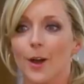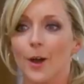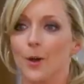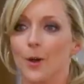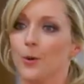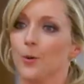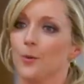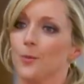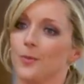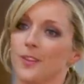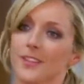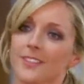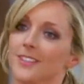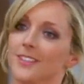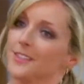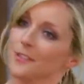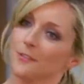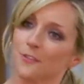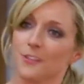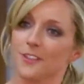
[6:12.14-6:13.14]
Oh, this
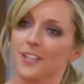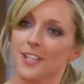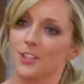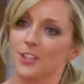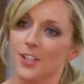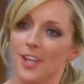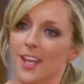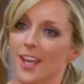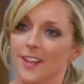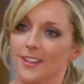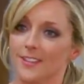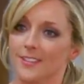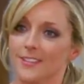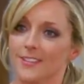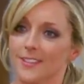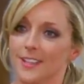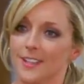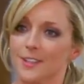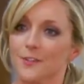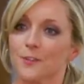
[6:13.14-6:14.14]
isn't for
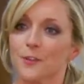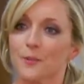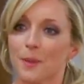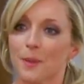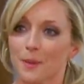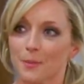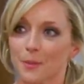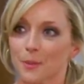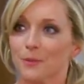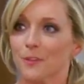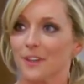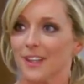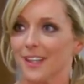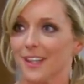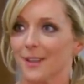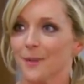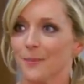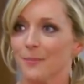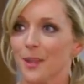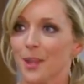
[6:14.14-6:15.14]
TGS. It's for my
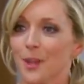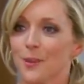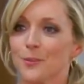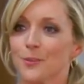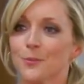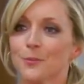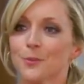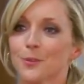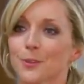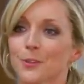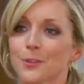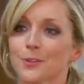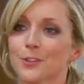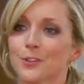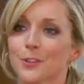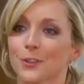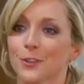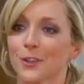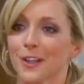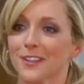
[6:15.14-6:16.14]
movie. The Rur
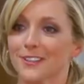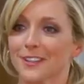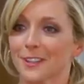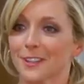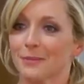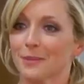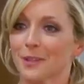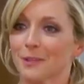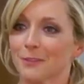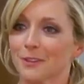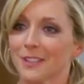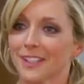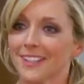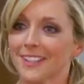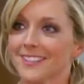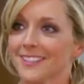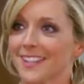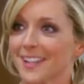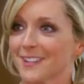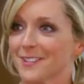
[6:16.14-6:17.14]
Juror has a limited
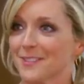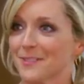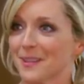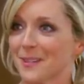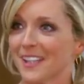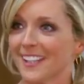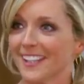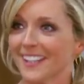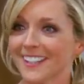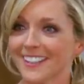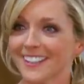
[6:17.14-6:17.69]
release next week.